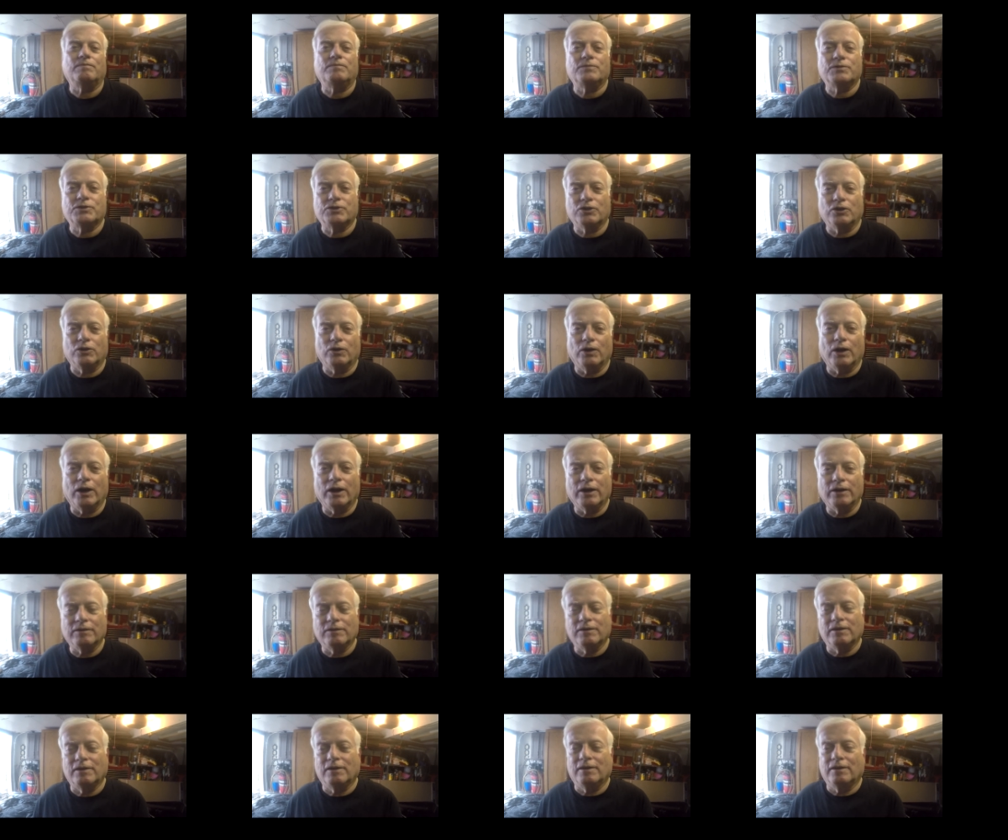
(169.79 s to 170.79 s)
So I
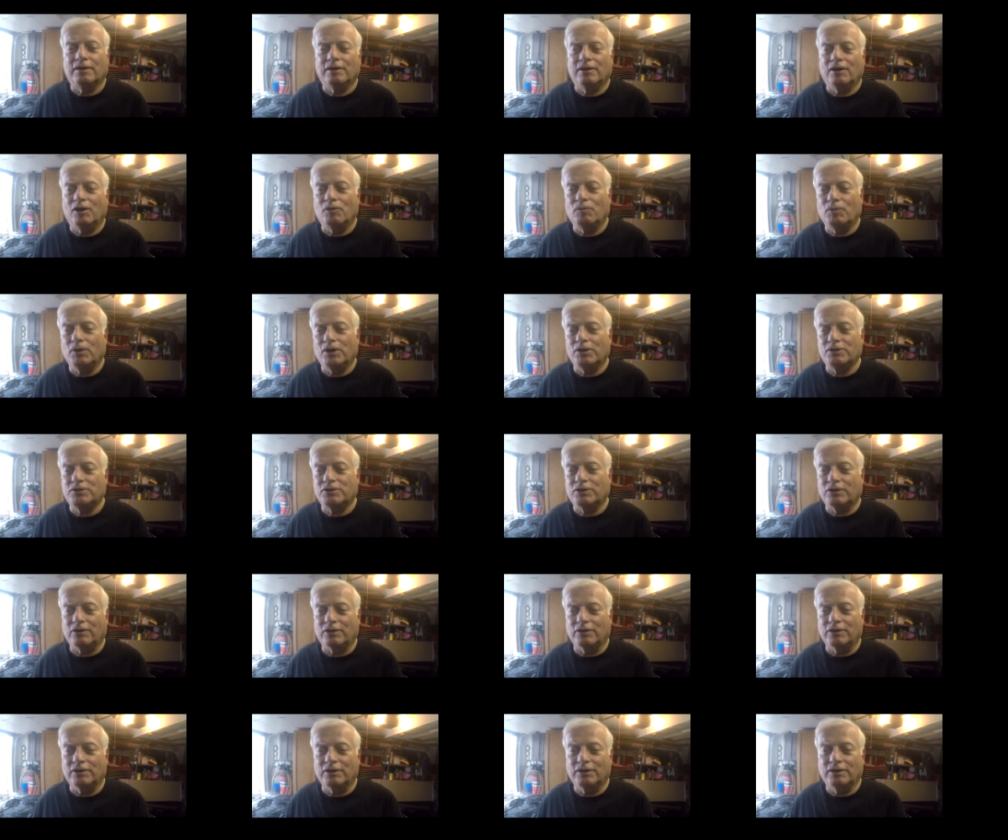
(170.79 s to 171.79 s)

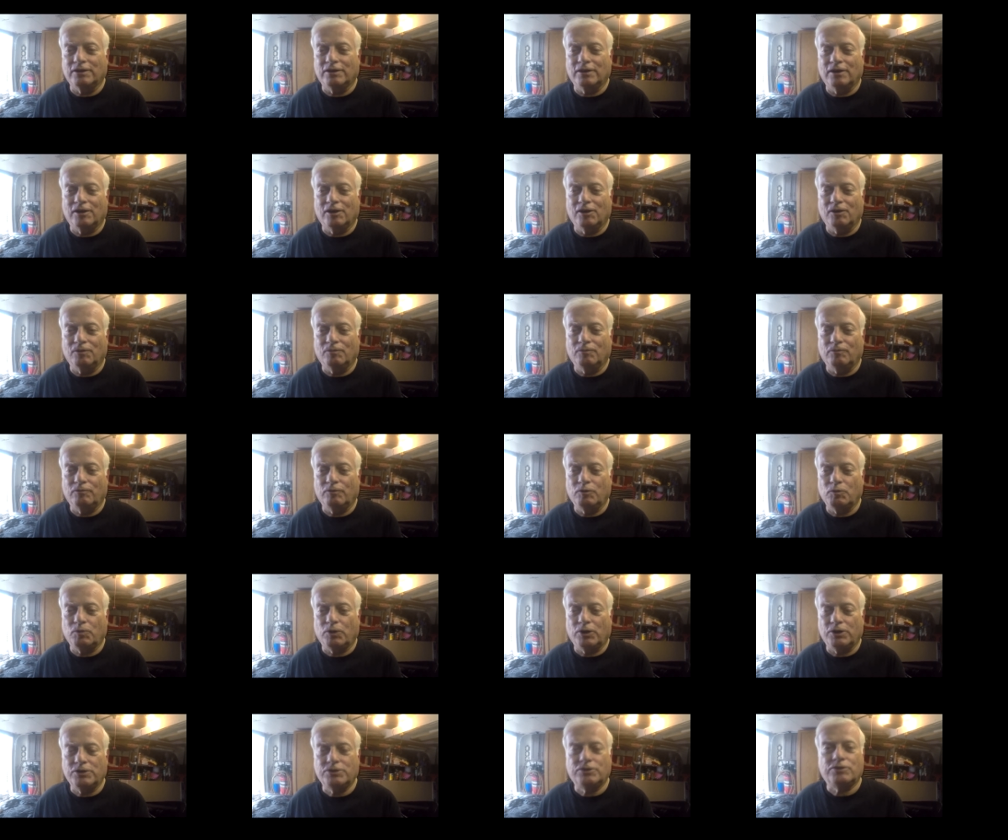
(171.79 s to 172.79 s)
basically
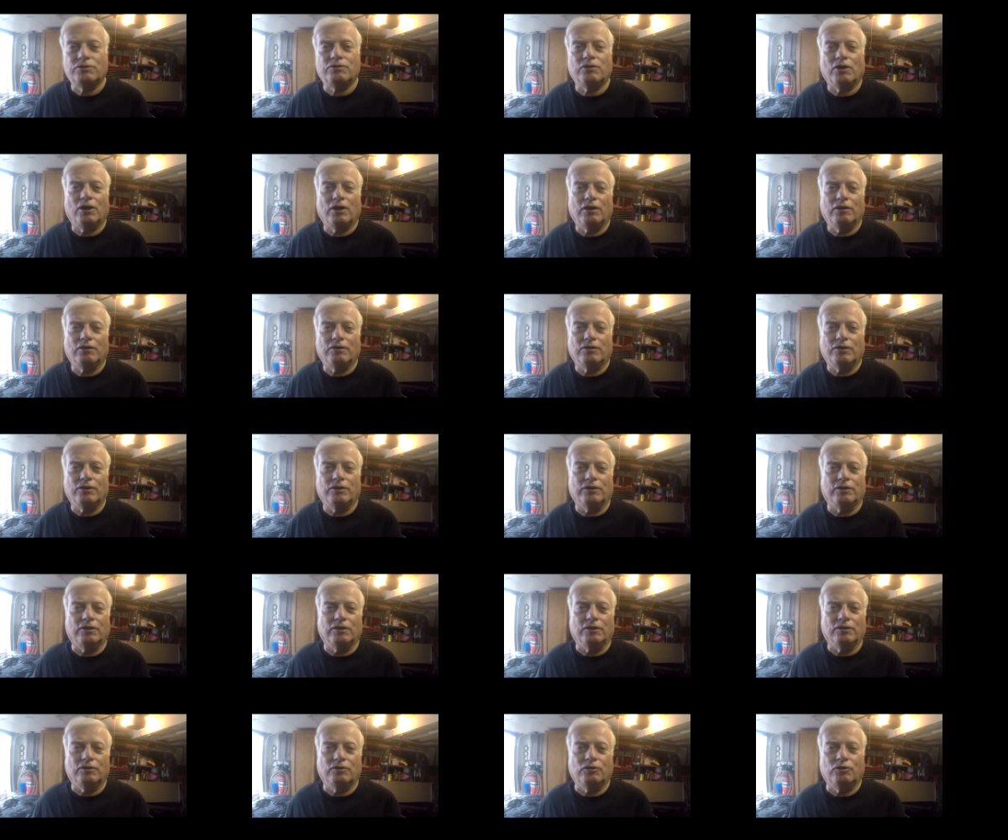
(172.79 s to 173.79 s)
replaced
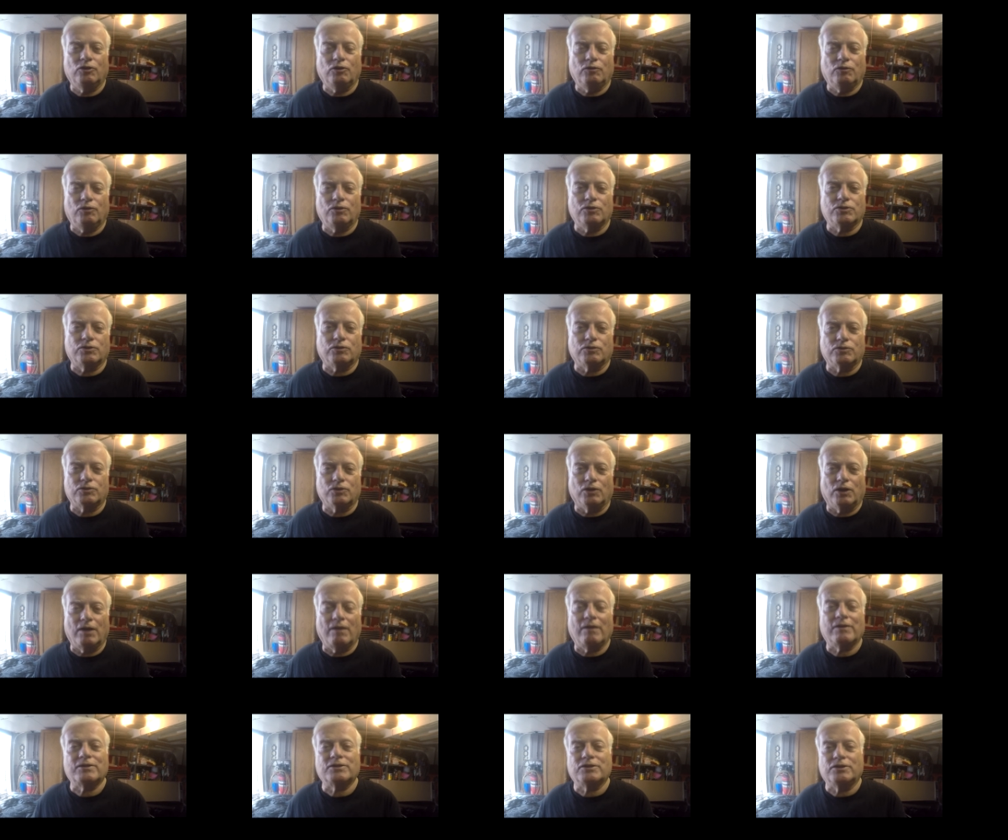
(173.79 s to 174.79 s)
the universal joint.
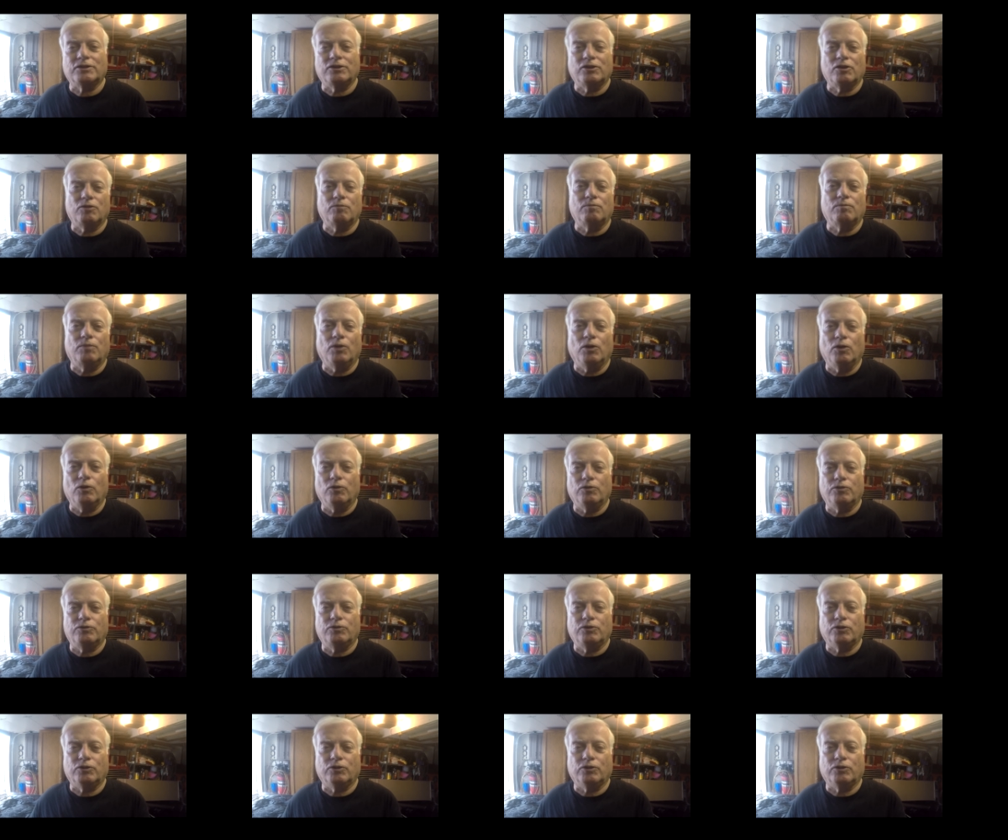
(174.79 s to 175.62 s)
I actually did both.